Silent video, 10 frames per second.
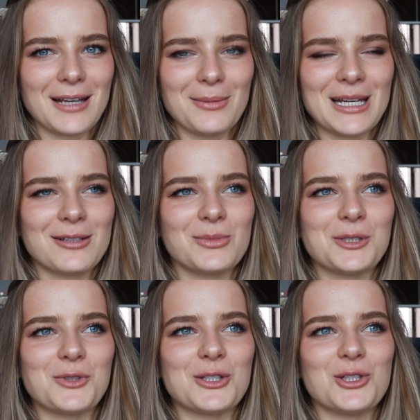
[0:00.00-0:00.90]
Gabbie Hanna
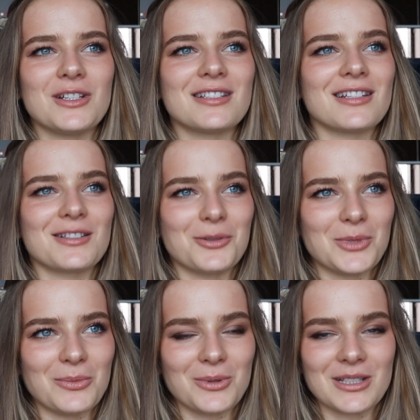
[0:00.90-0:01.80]
believes that she can censor
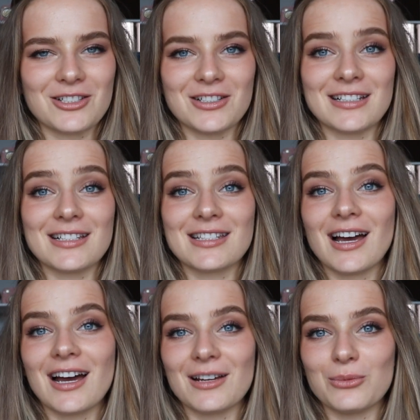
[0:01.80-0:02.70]
people, that she can
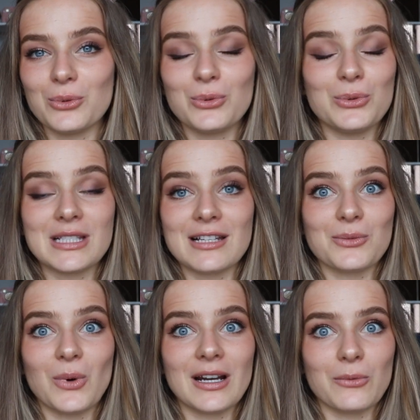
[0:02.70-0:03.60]
decide who
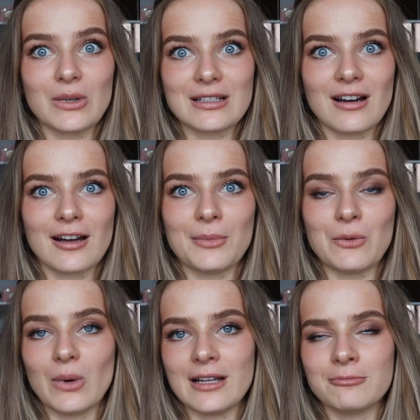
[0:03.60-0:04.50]
says what at what time
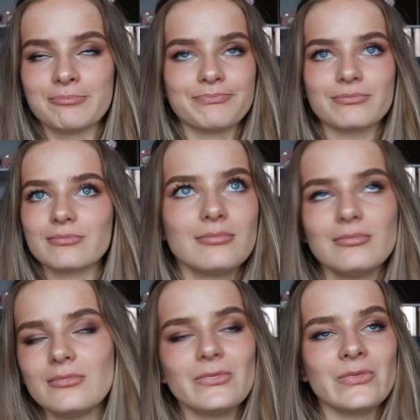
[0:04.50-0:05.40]
and when.
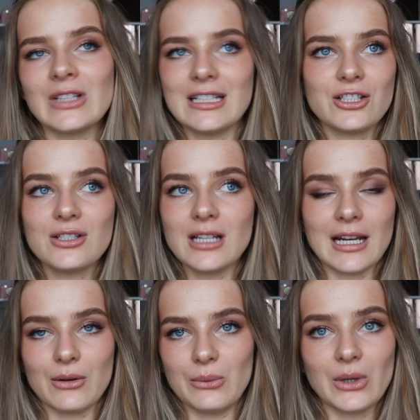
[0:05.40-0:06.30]
That's just not
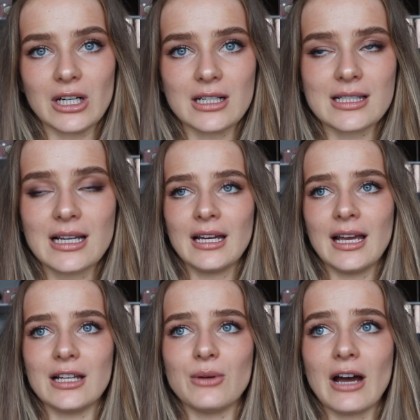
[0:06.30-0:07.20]
how it works.
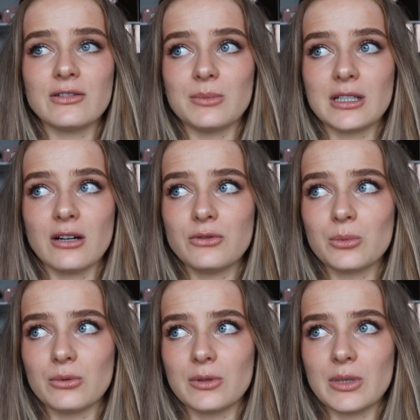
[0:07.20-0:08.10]
And you have to be
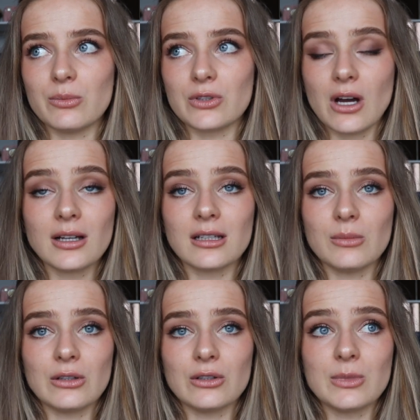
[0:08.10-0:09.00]
comfortable with people talking
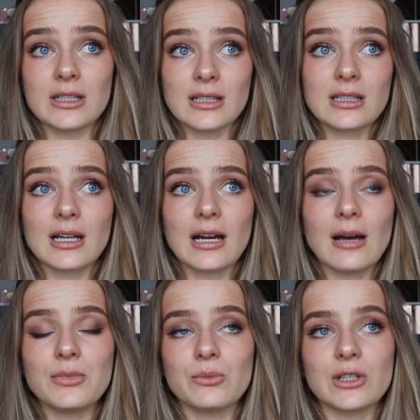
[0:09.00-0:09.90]
about you because that's going to
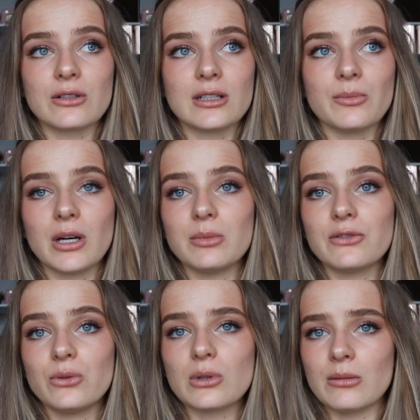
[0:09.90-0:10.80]
happen when you're in the public
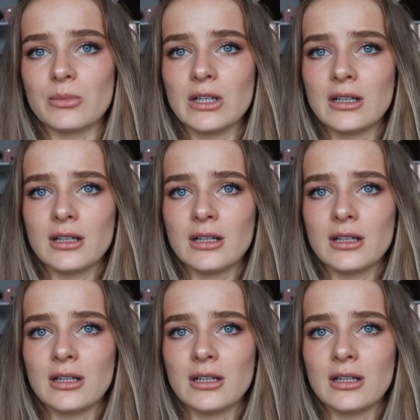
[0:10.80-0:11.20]
forum